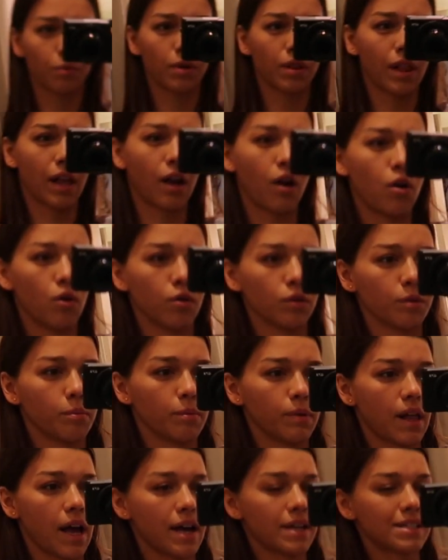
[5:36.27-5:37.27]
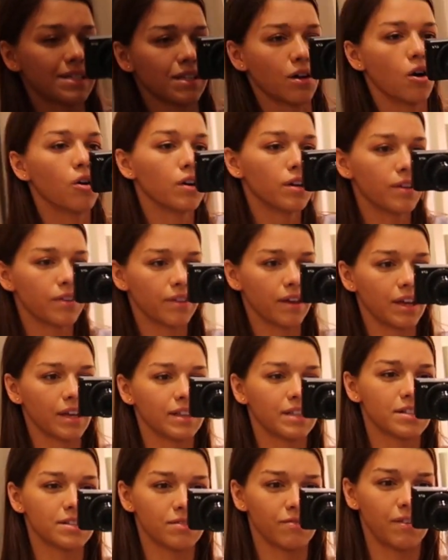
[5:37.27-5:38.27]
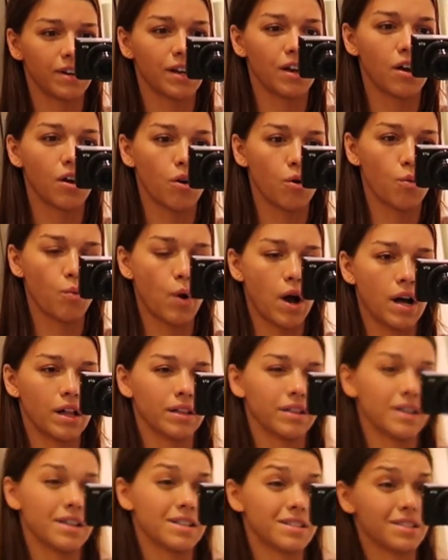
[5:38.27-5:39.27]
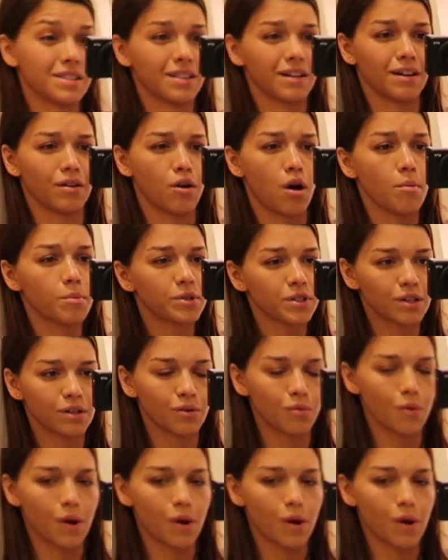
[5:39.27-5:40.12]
with like all the blacks. The only thing it doesn't really go well is the optical